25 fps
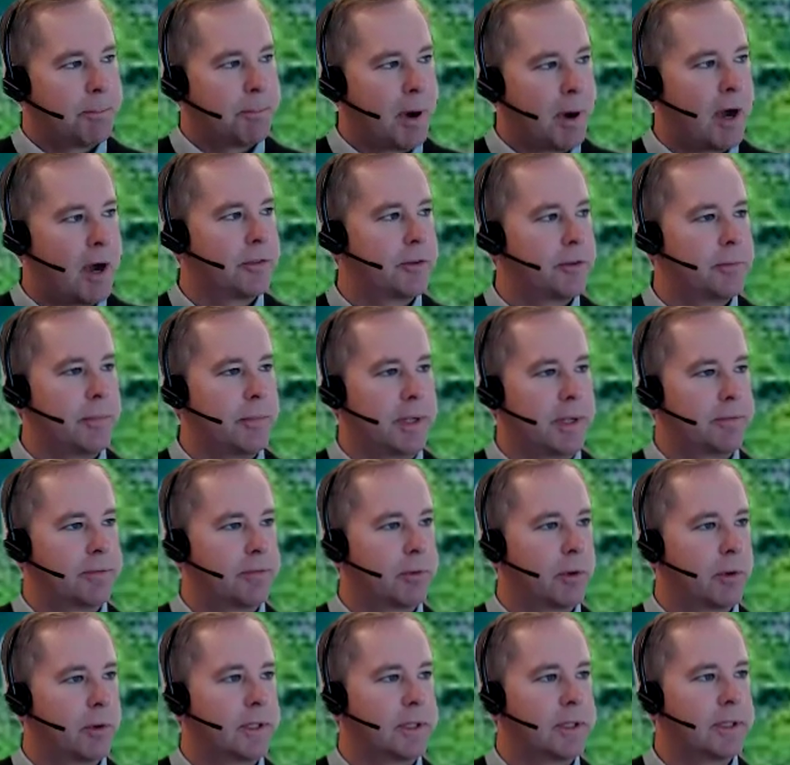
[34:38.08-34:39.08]
bothered me
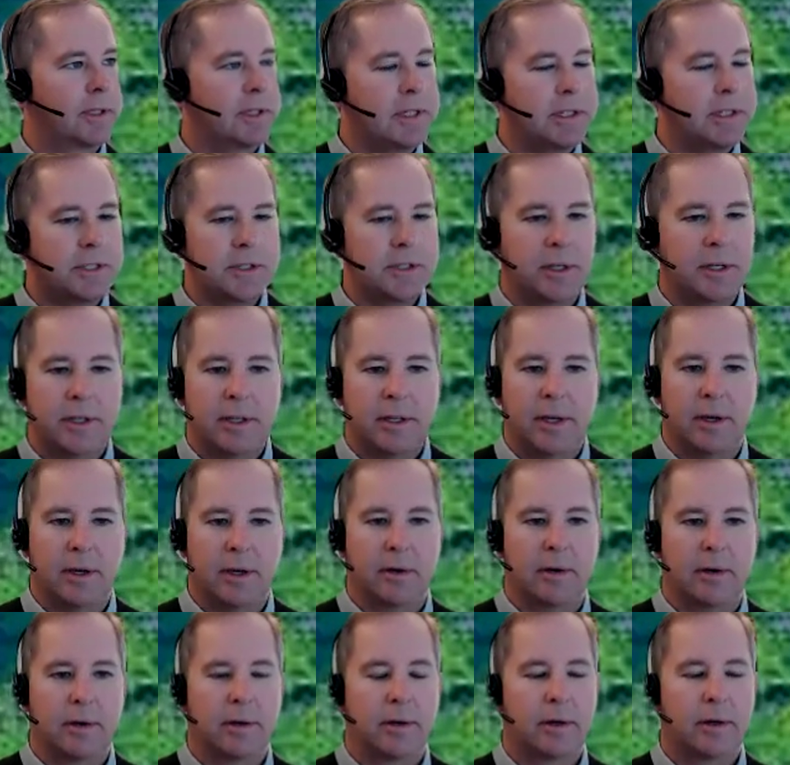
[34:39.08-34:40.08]
for at least a
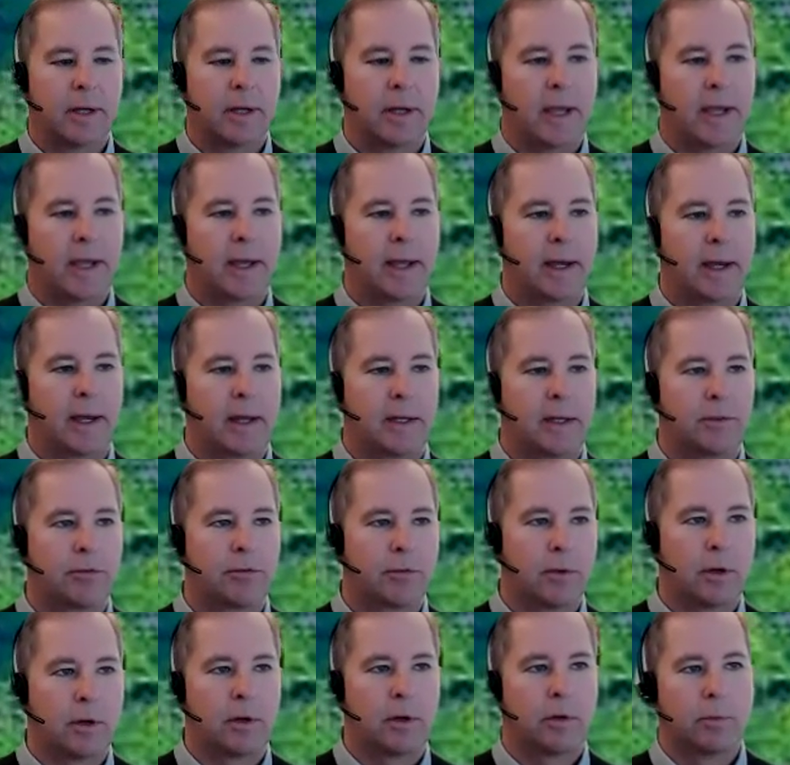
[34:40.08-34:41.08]
year, and I
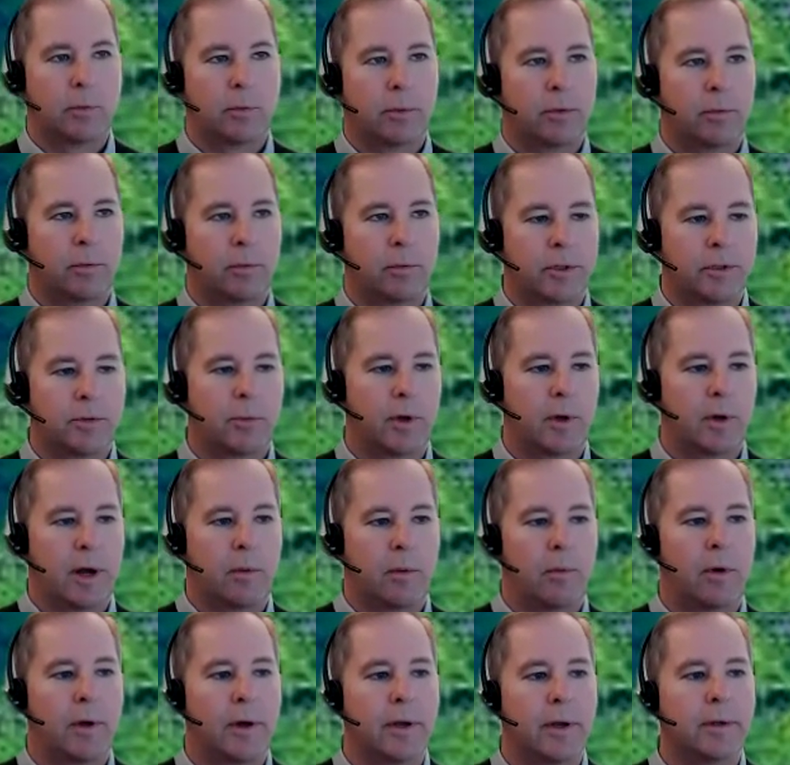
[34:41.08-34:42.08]
struggled with which one I
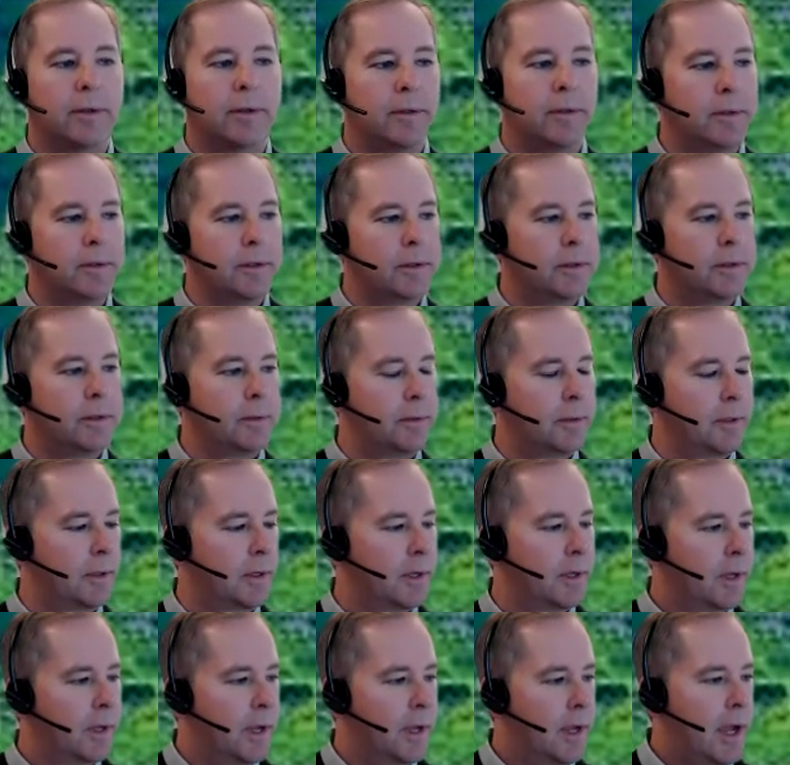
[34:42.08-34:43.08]
wanted to do. And
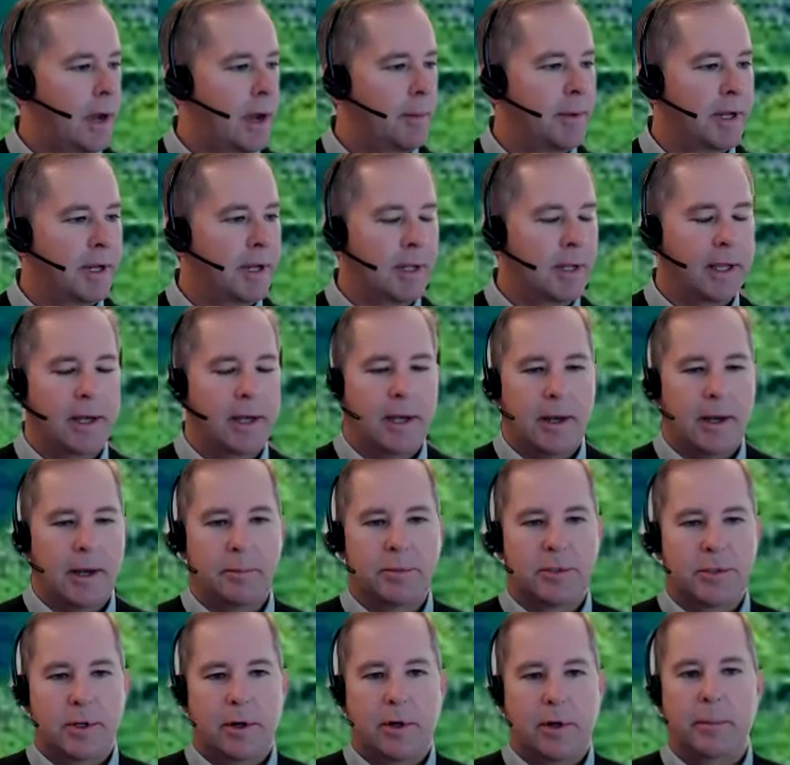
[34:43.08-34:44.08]
I met a lady
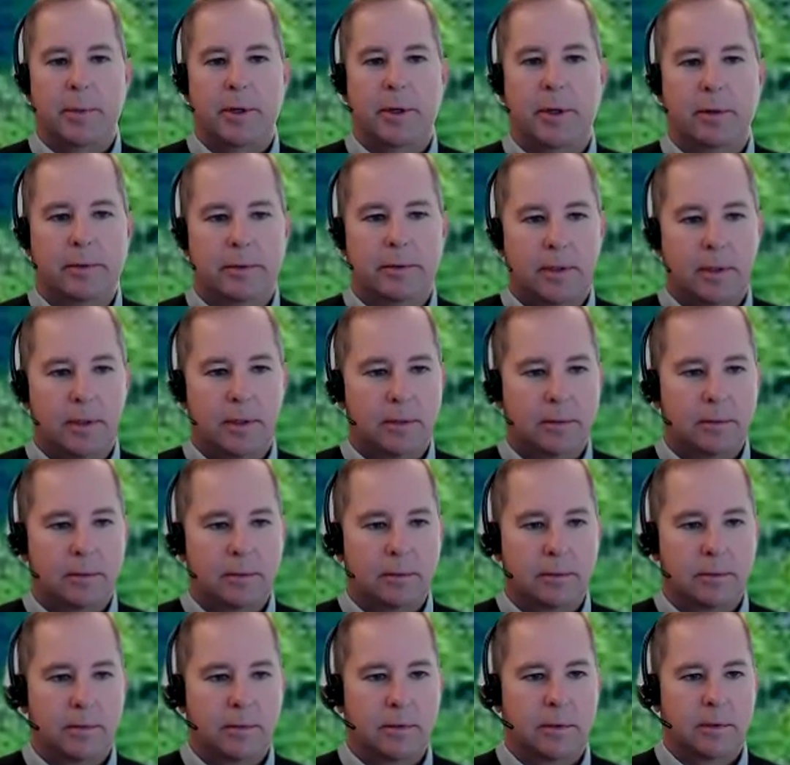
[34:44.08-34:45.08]
named Sarah Middleton.
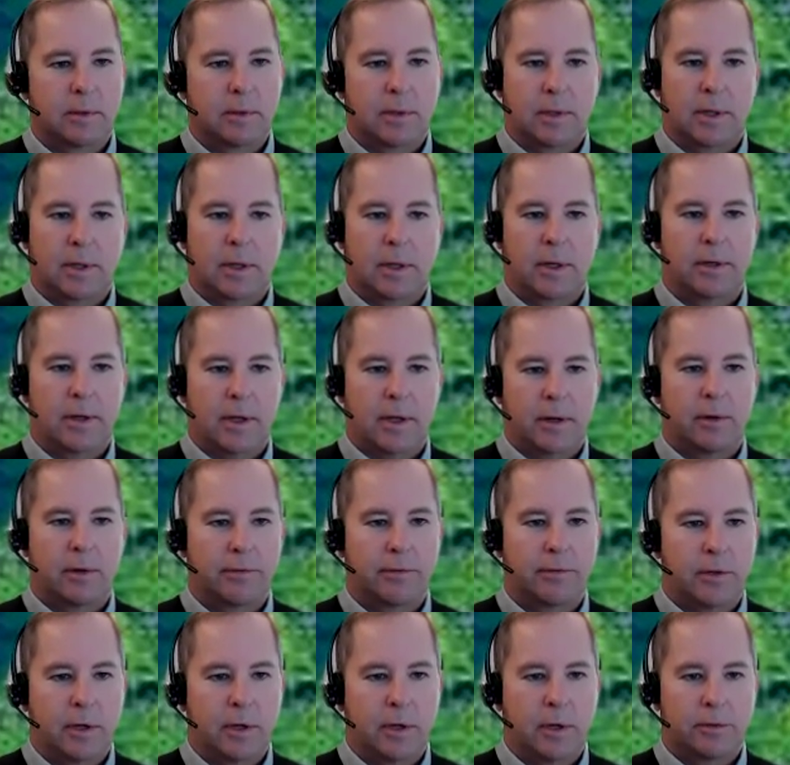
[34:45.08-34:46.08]
I don't know
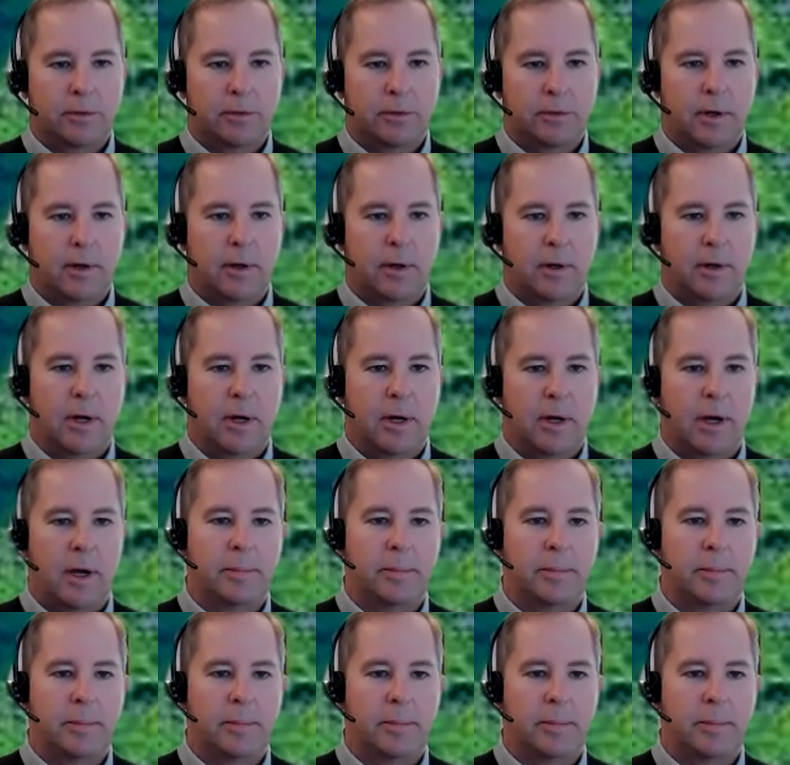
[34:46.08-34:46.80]
if you know Sarah or not.